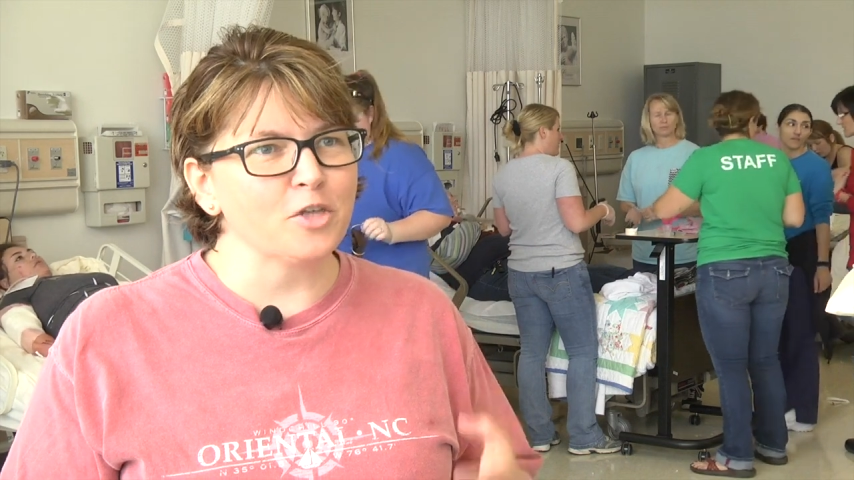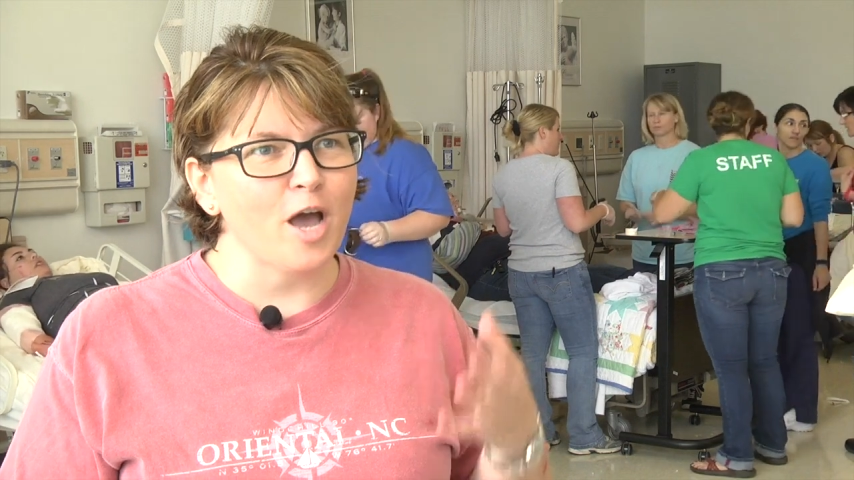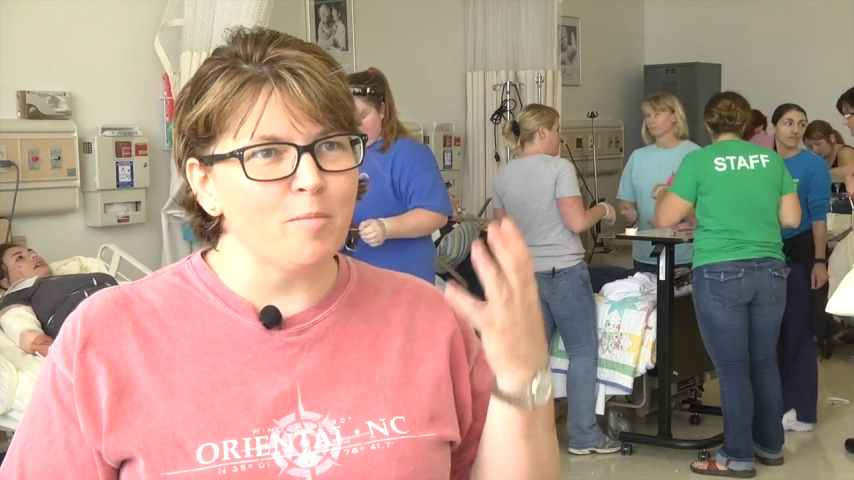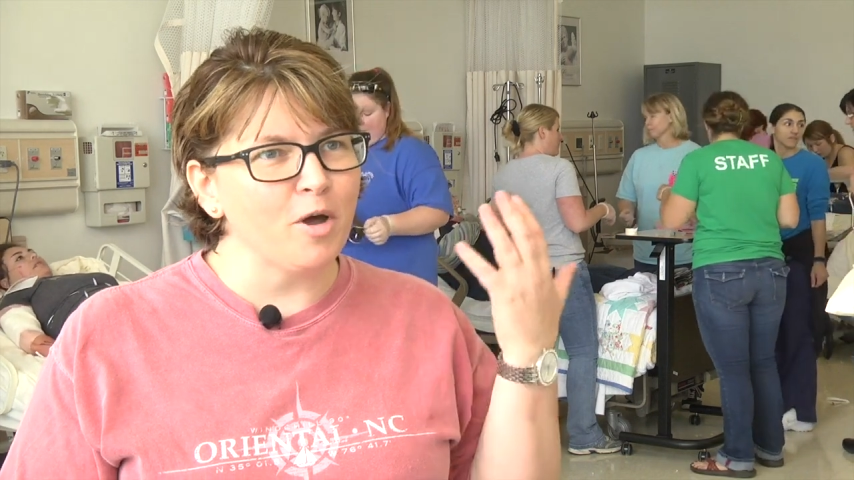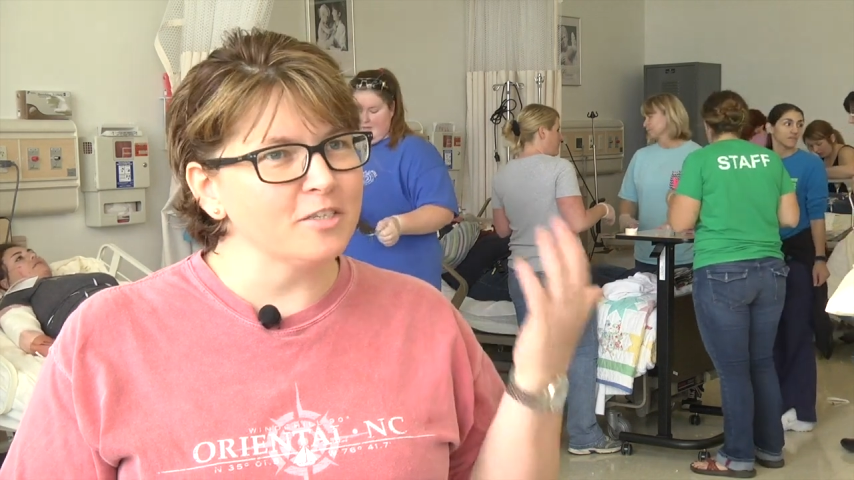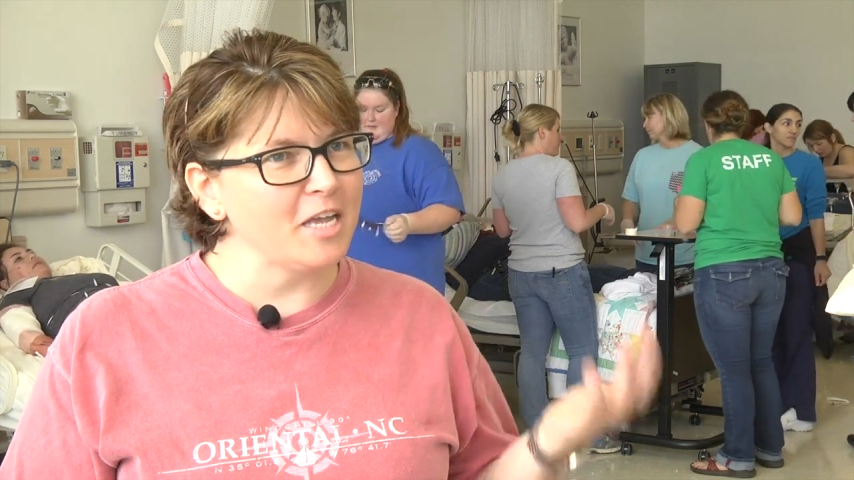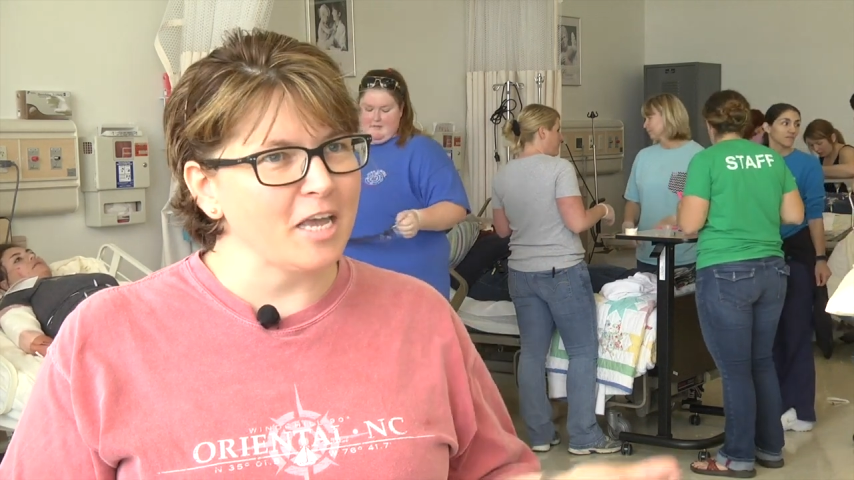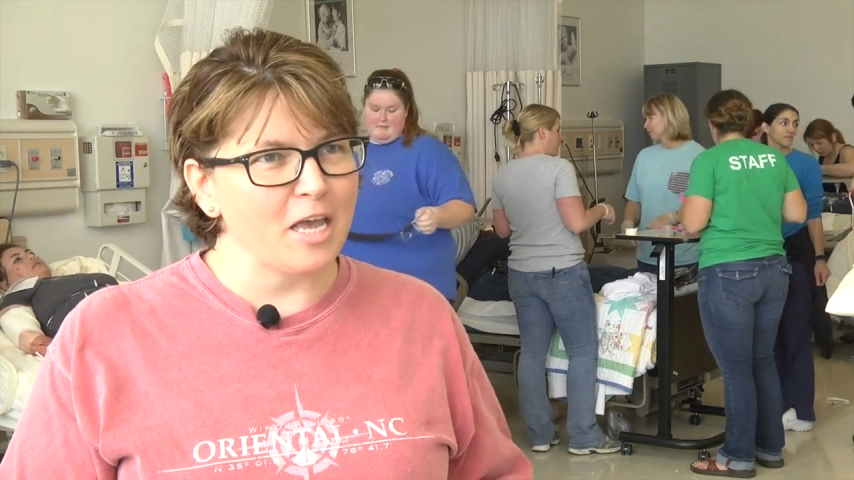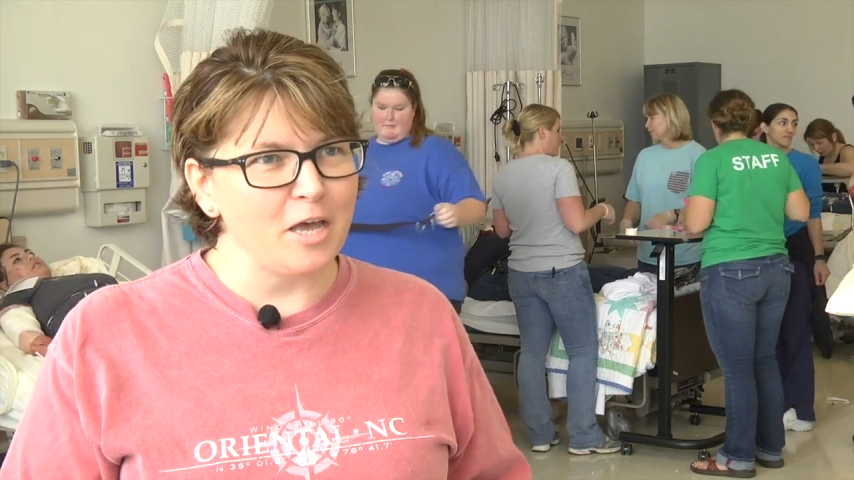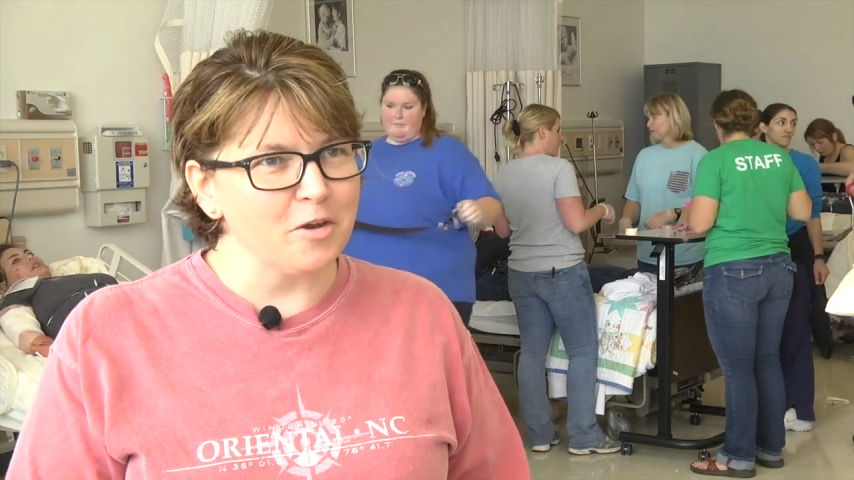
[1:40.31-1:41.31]
eyeballs
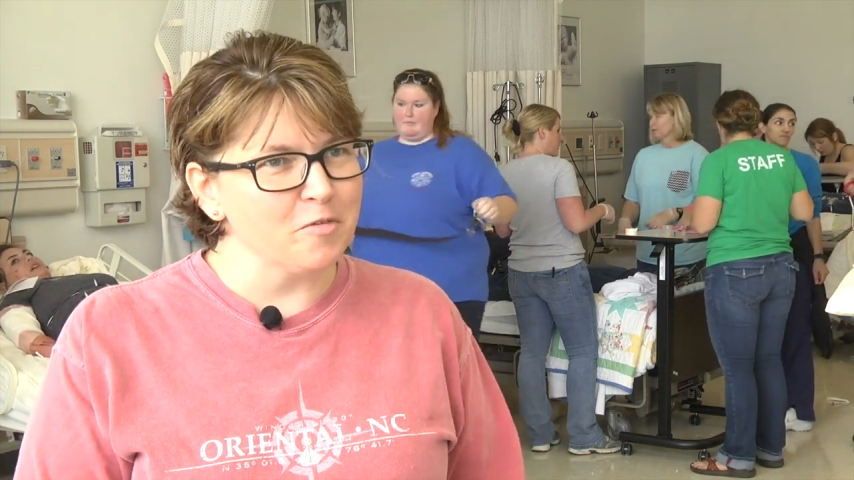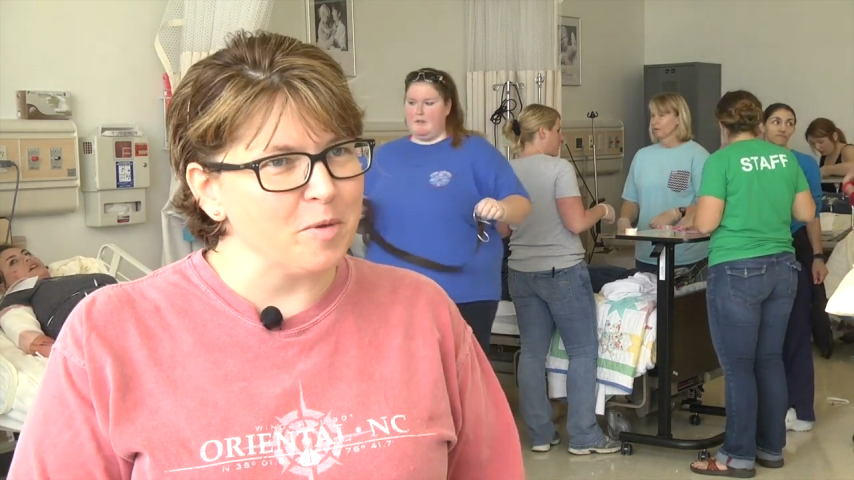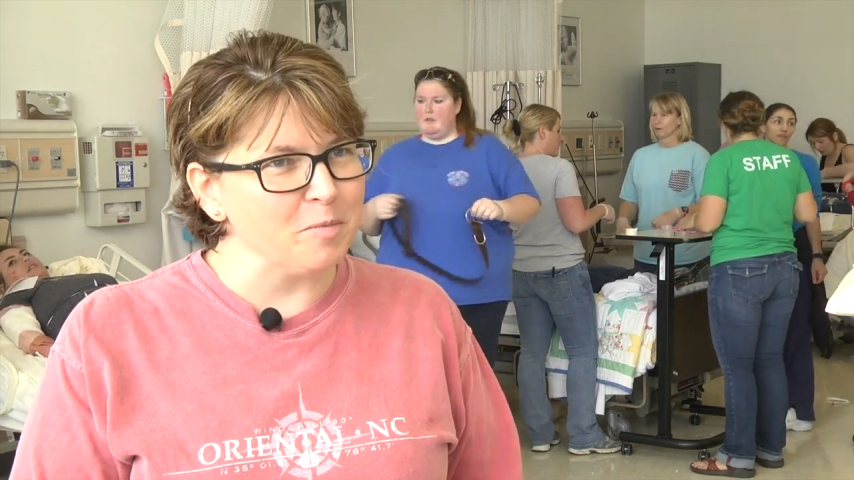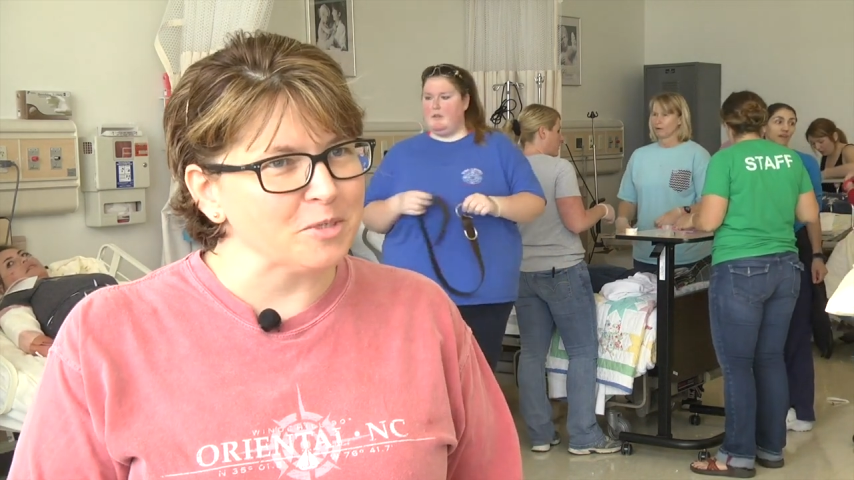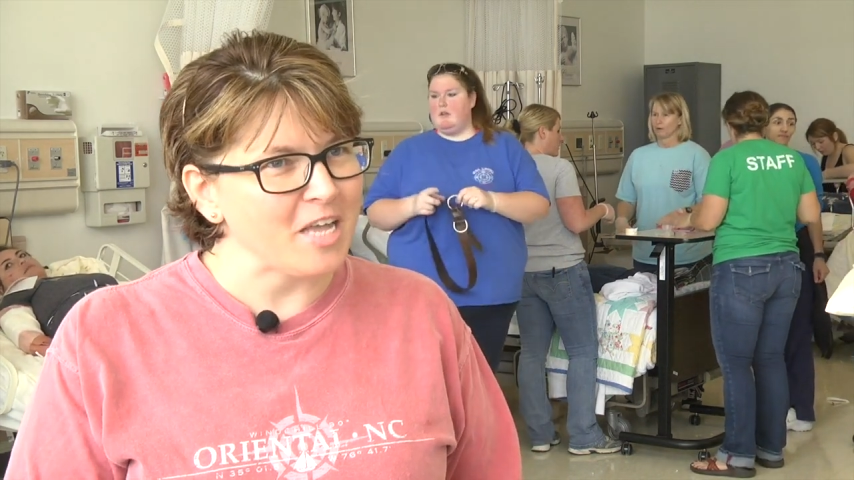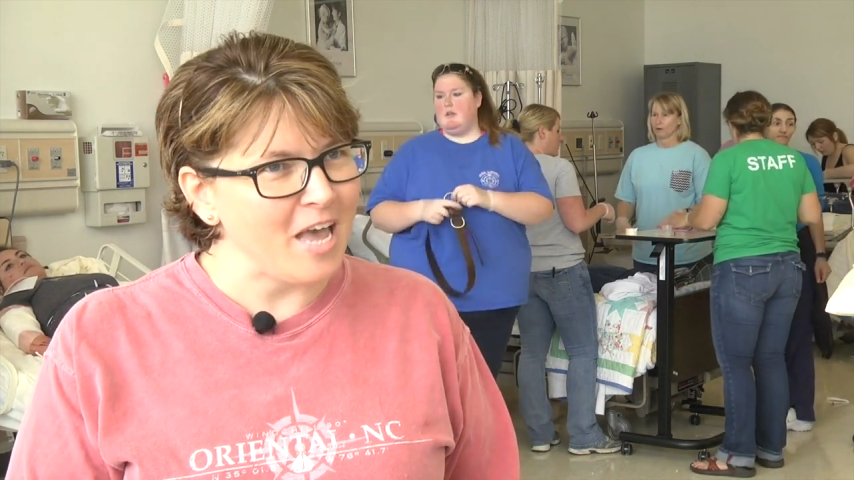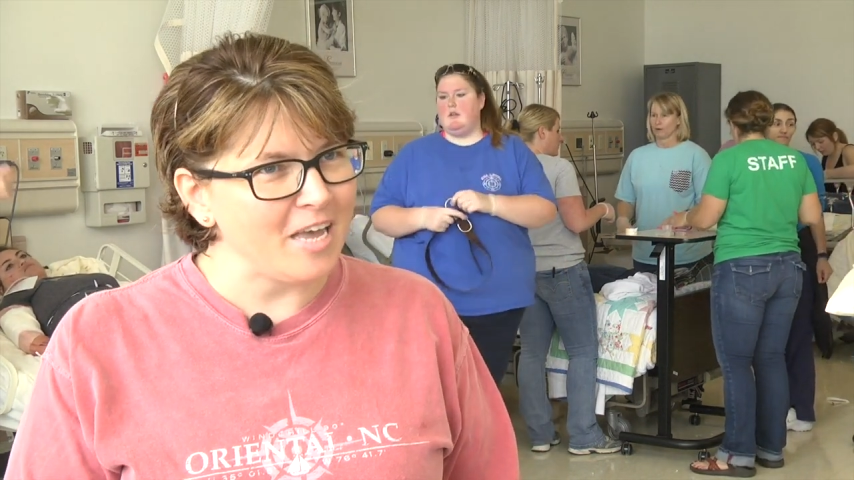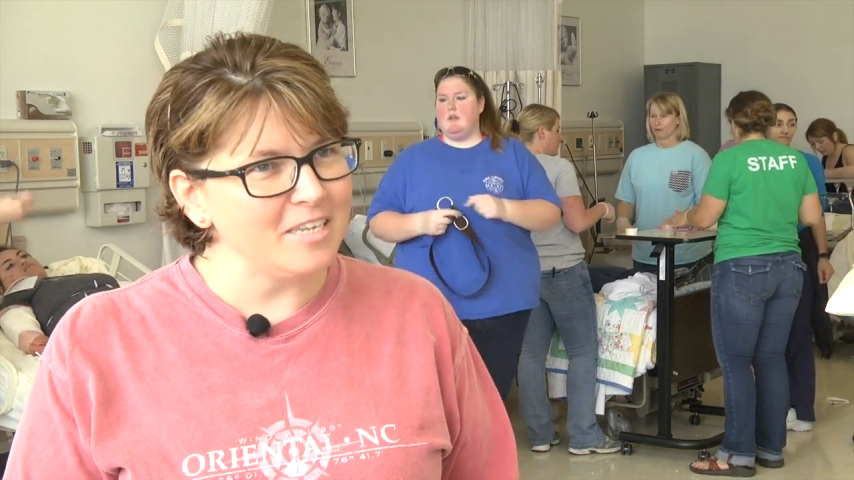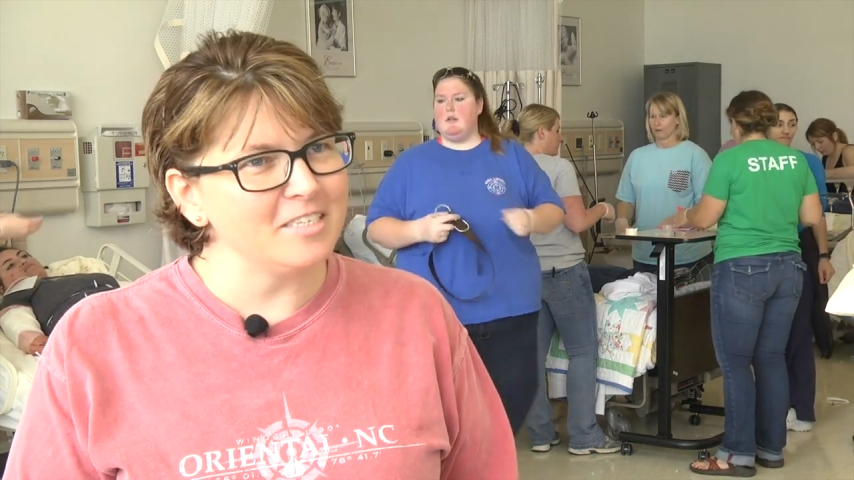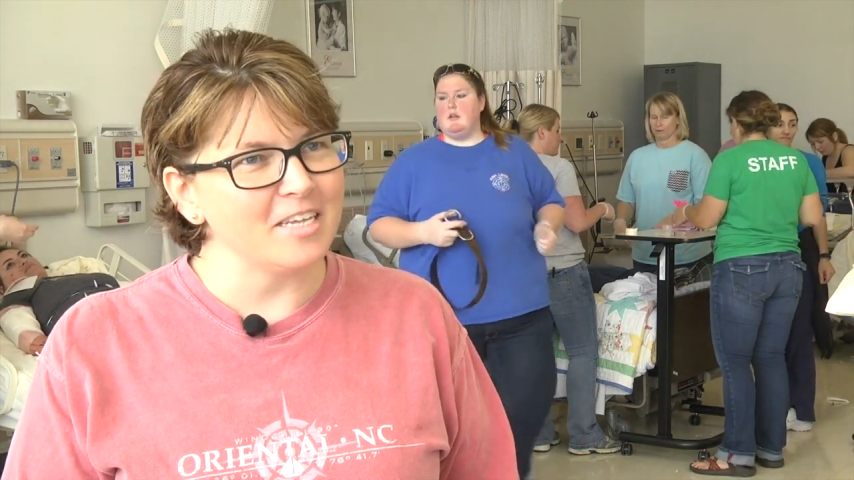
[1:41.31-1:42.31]
hanging out of people's
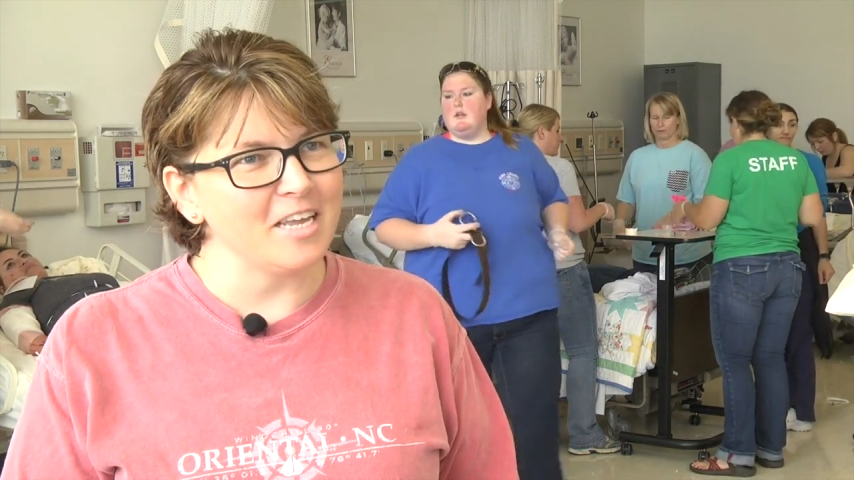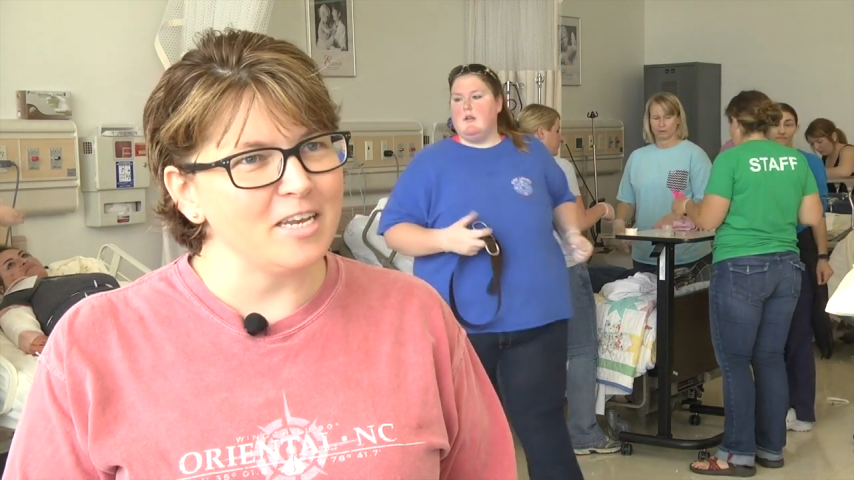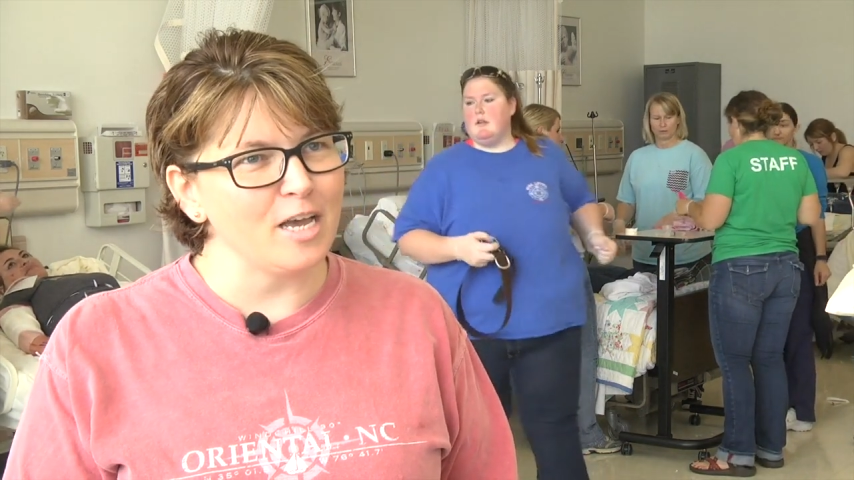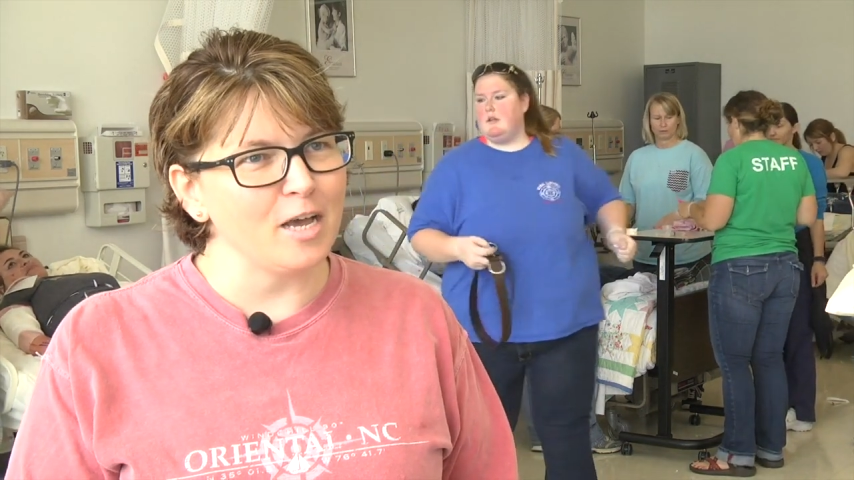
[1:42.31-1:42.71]
heads, and